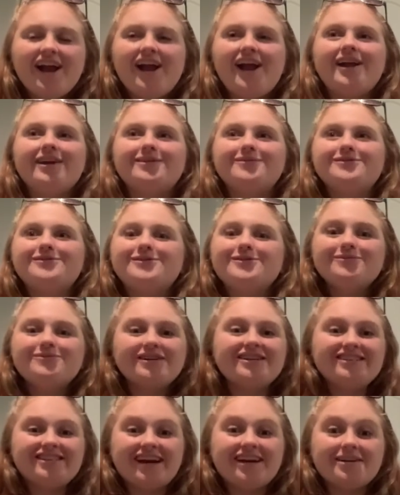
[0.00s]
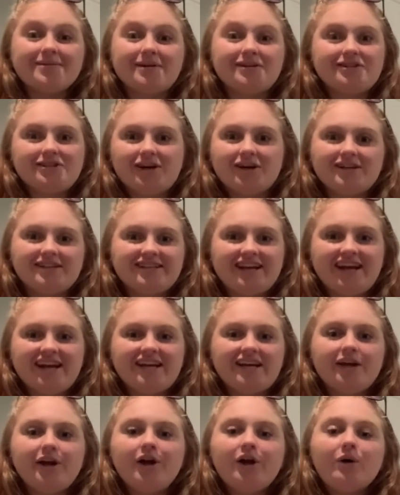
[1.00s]
and I'm super excited about Shark
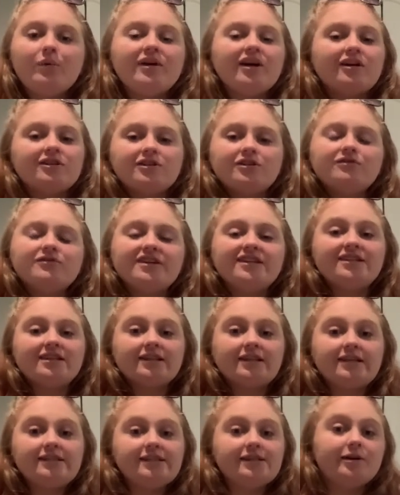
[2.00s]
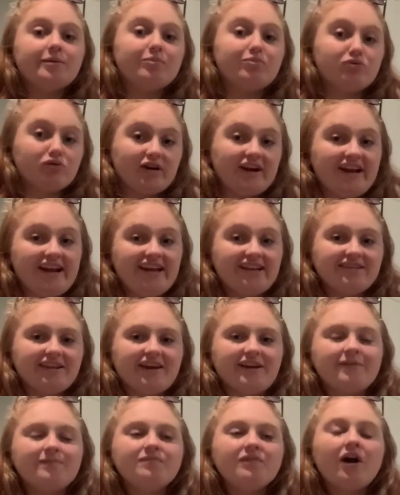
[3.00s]
Tank. We also recently did a brain,
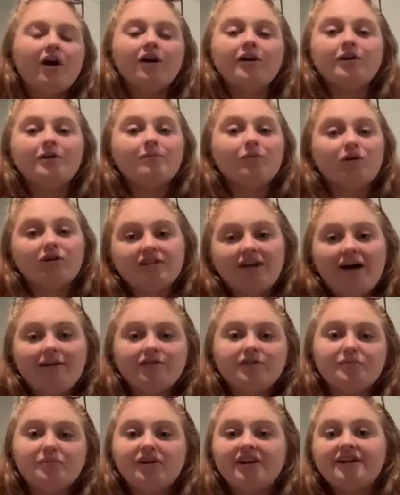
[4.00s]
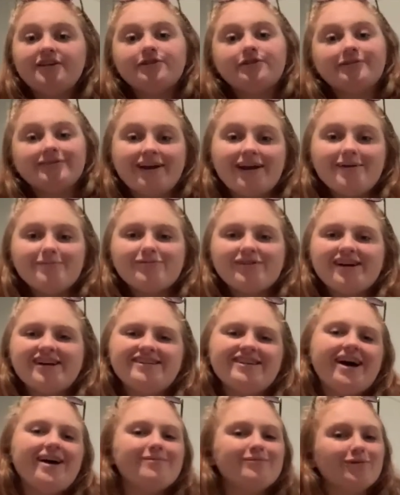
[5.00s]
like, are you more left brain or right
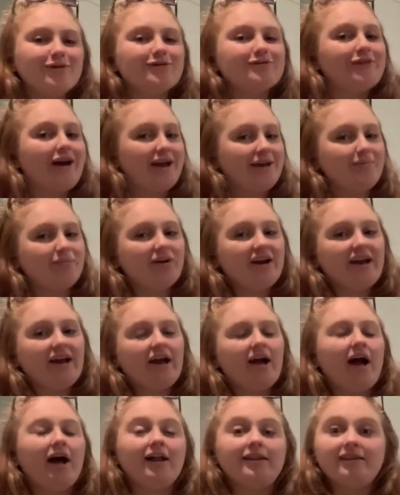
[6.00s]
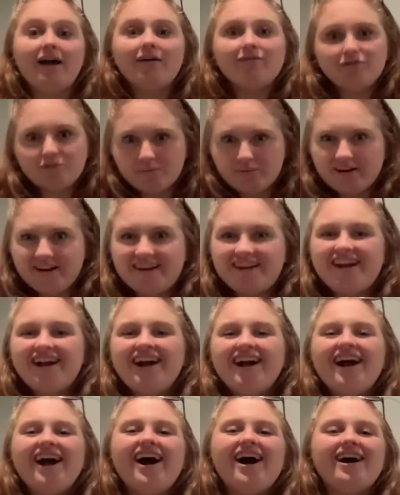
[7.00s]
brain? I'm more right brain, left brain.
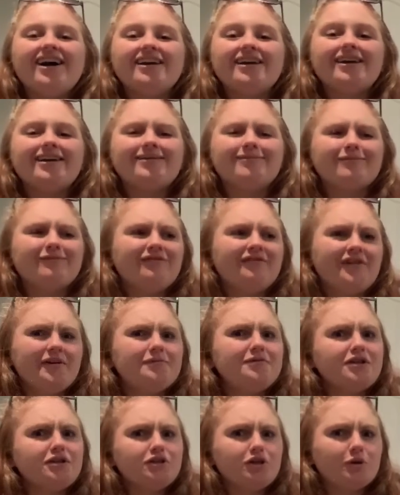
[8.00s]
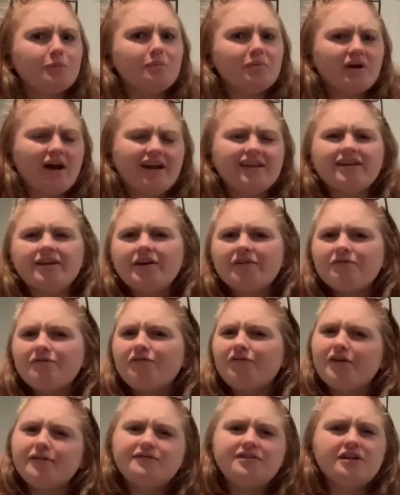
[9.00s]
I am 52%, I think I'm
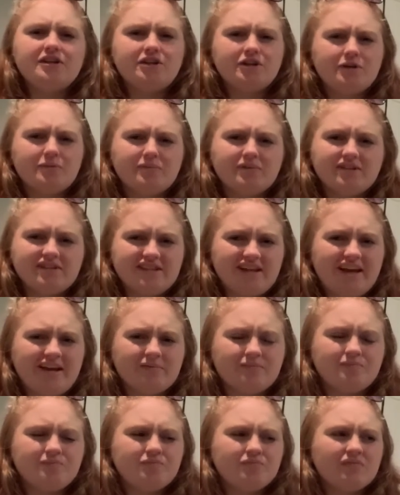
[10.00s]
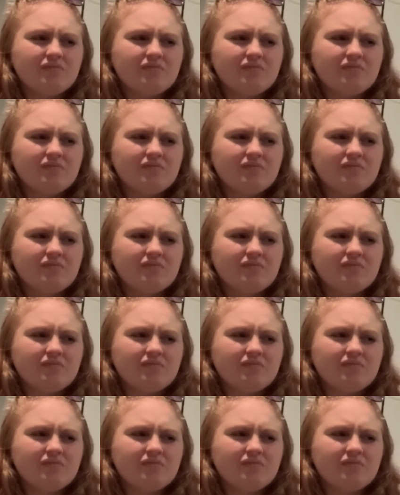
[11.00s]
52%